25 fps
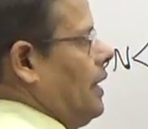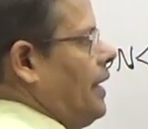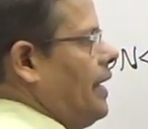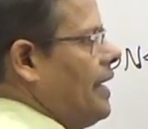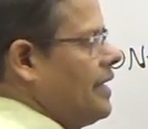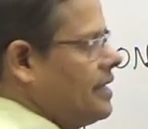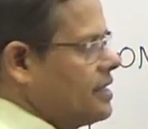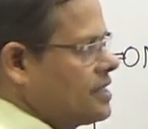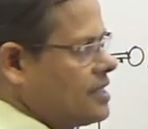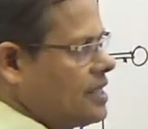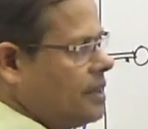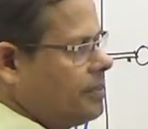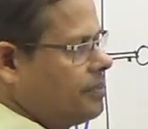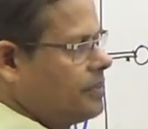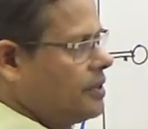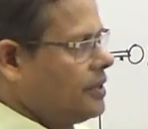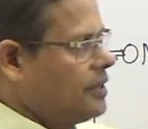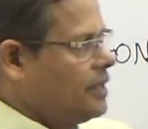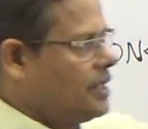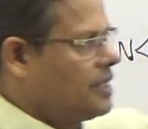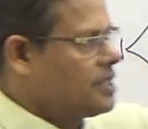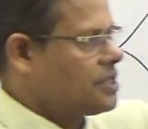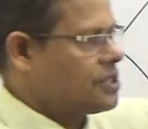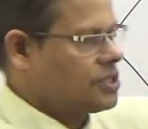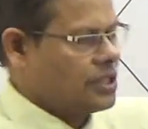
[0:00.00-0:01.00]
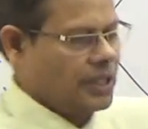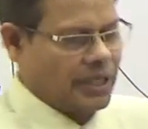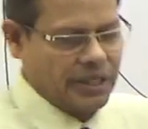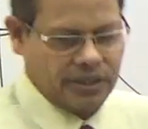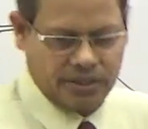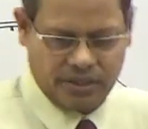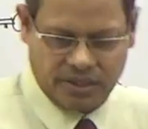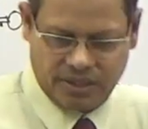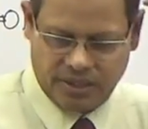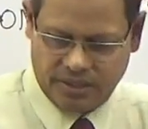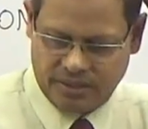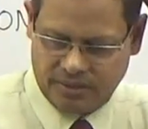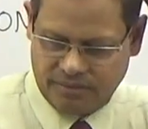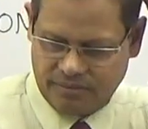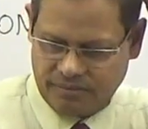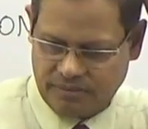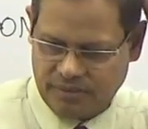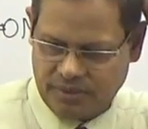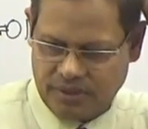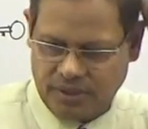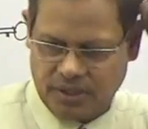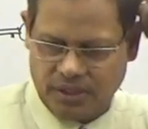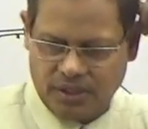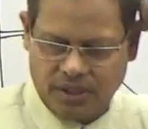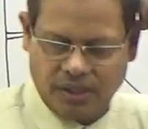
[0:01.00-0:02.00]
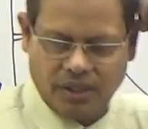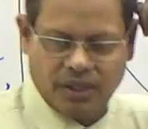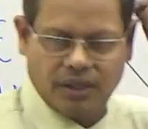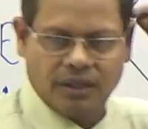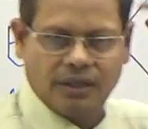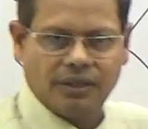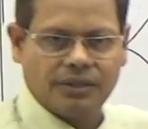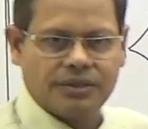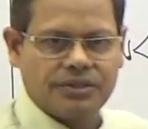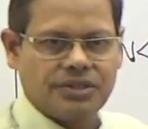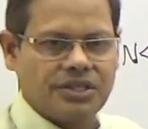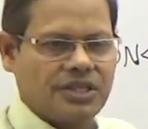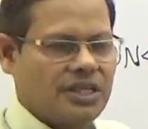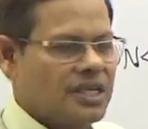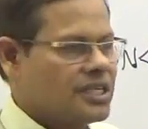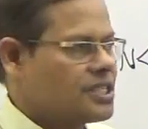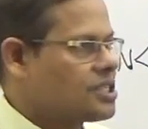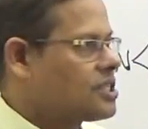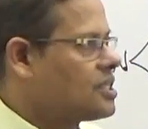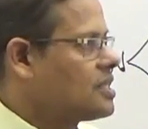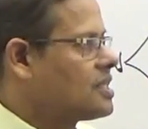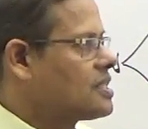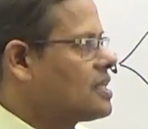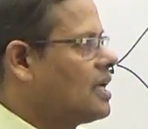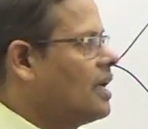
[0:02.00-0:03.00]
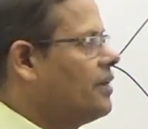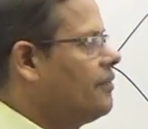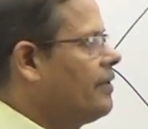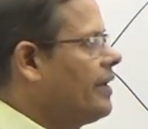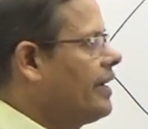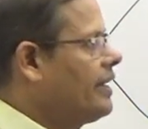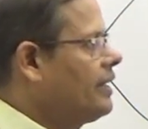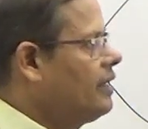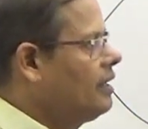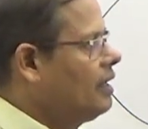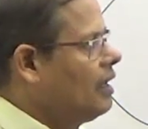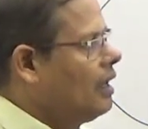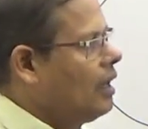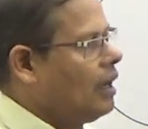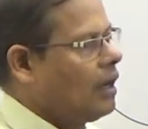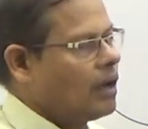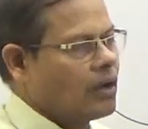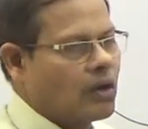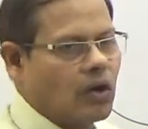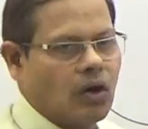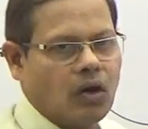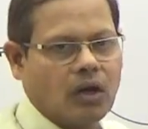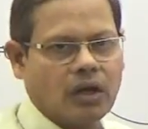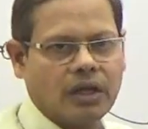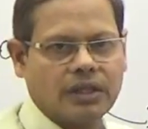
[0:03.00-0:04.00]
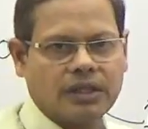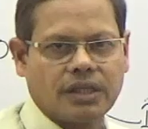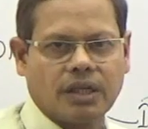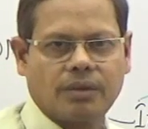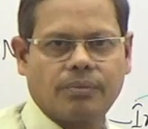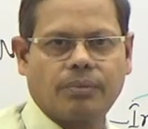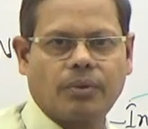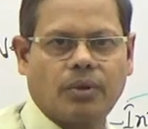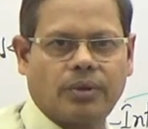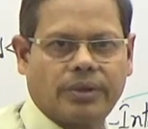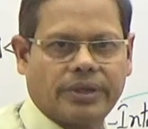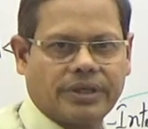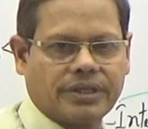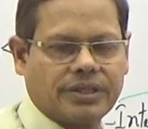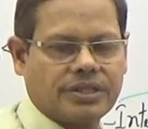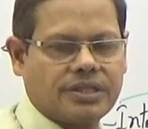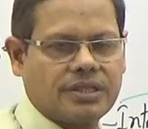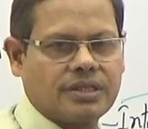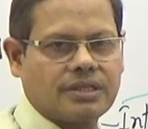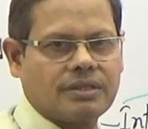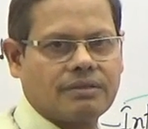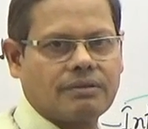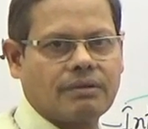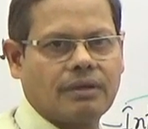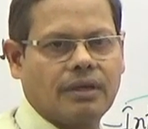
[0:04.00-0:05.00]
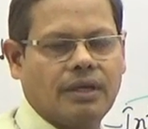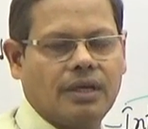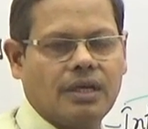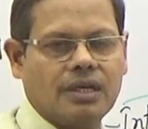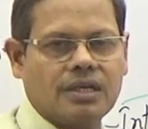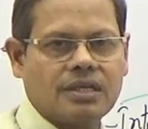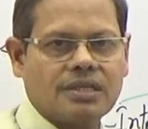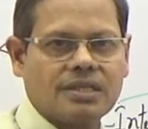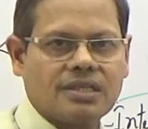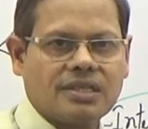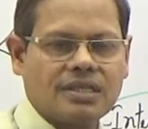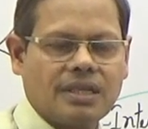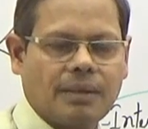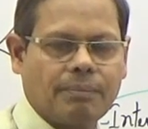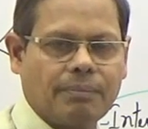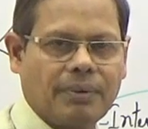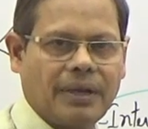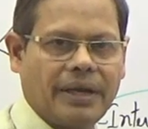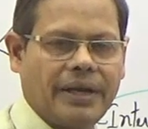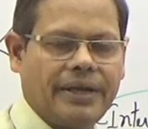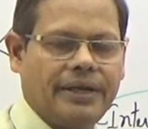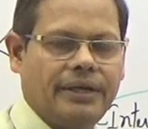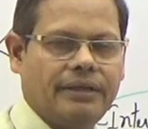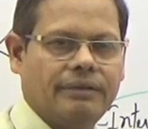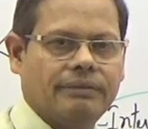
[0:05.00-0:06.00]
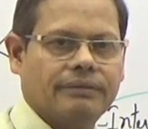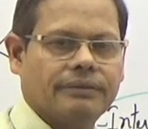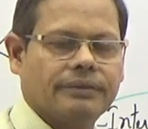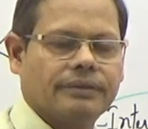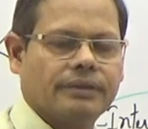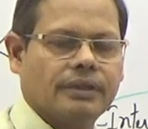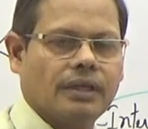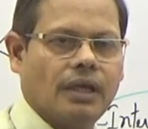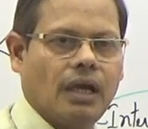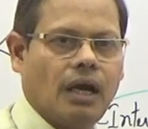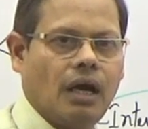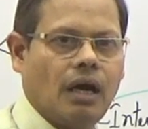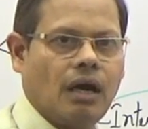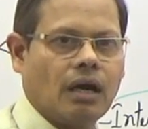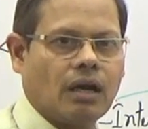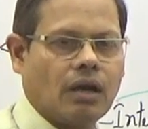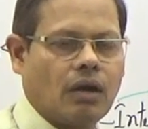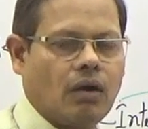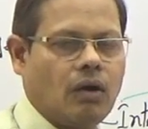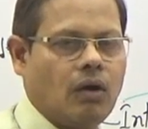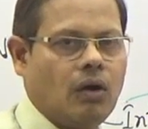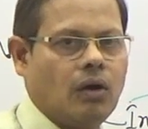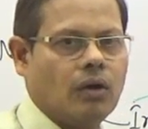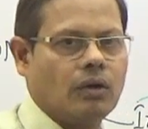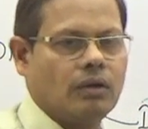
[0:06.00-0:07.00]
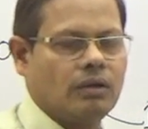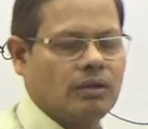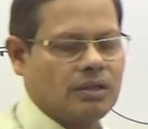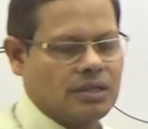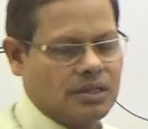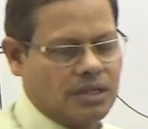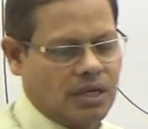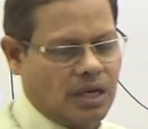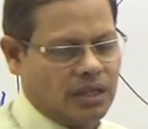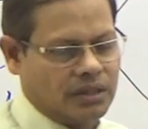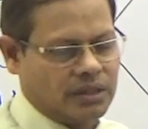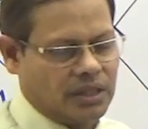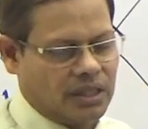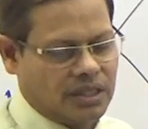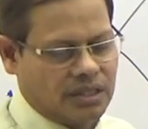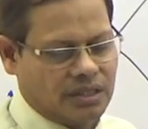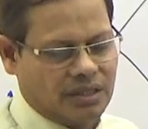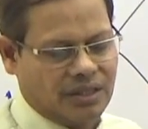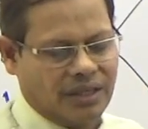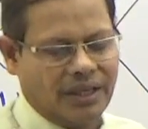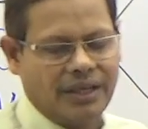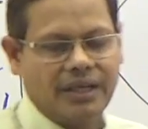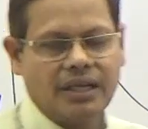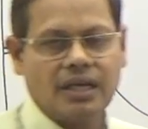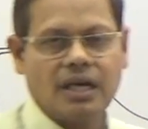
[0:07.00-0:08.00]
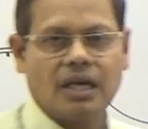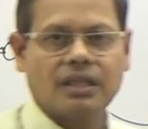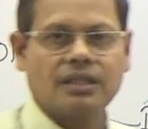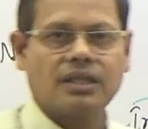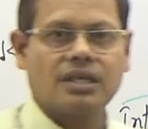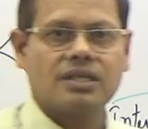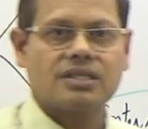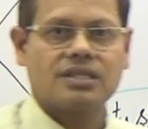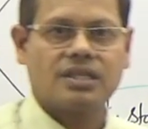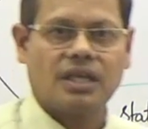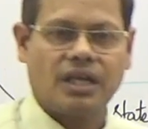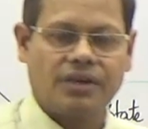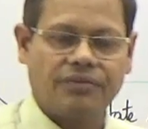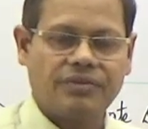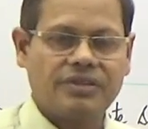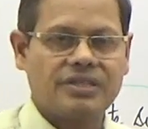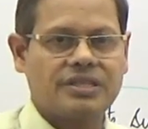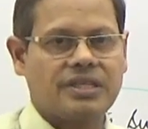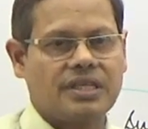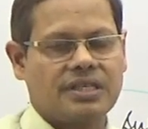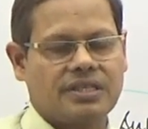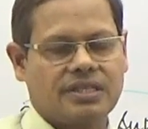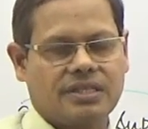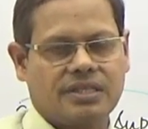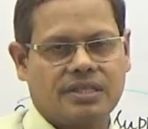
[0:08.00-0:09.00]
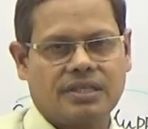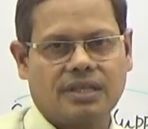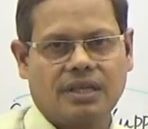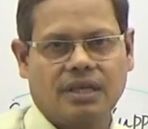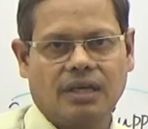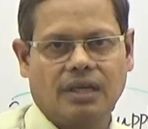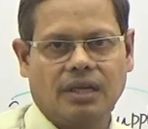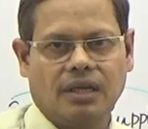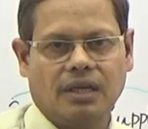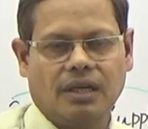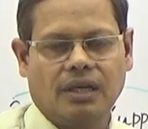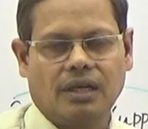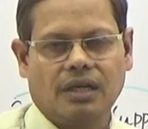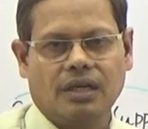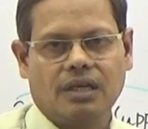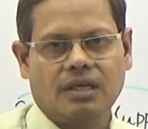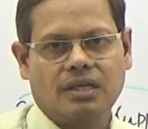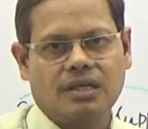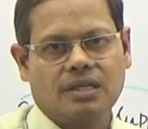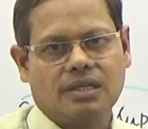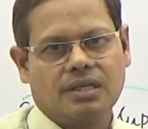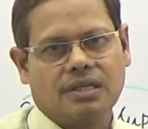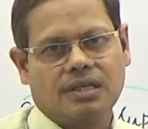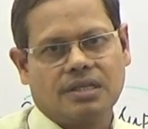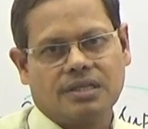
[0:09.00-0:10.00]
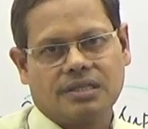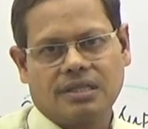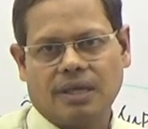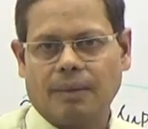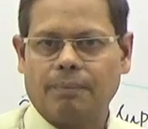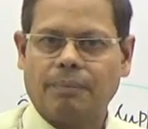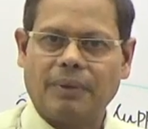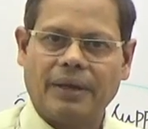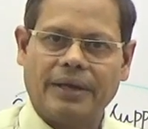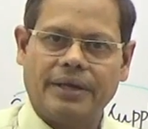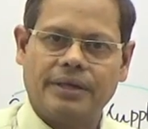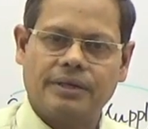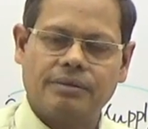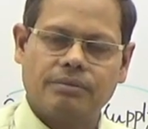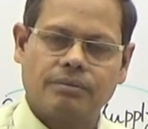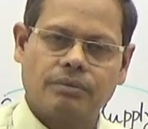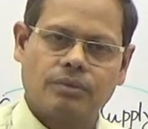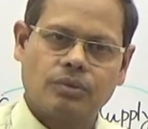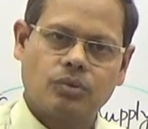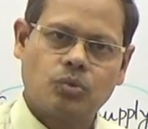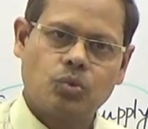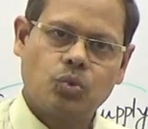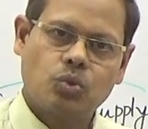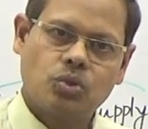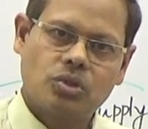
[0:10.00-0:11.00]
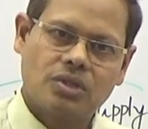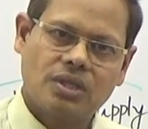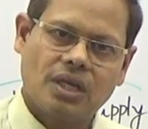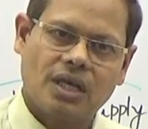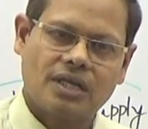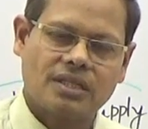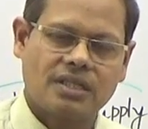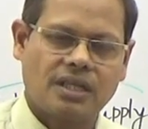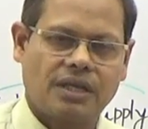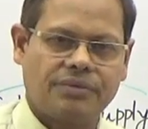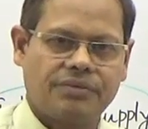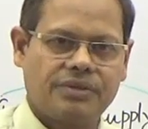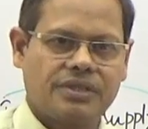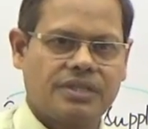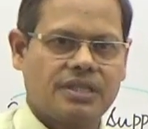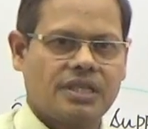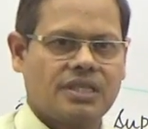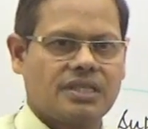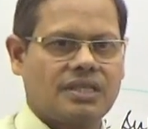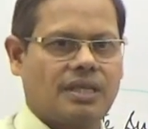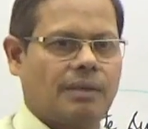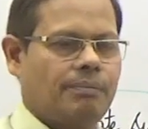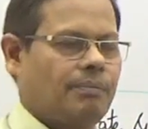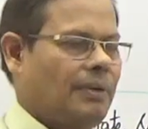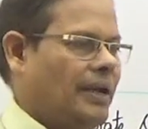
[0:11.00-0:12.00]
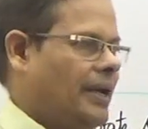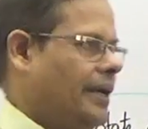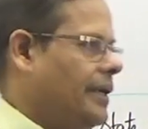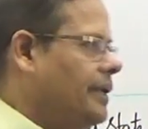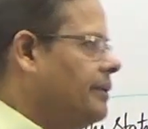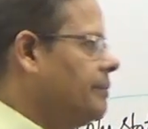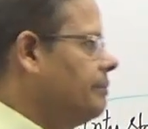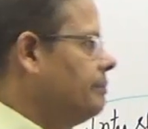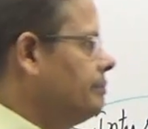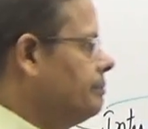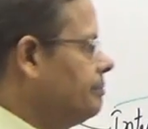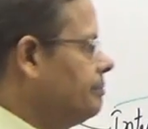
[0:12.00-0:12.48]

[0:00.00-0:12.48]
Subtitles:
Except these things, GST is levied on all other products supplied, or all other, any other services supplied, goods or services supplied.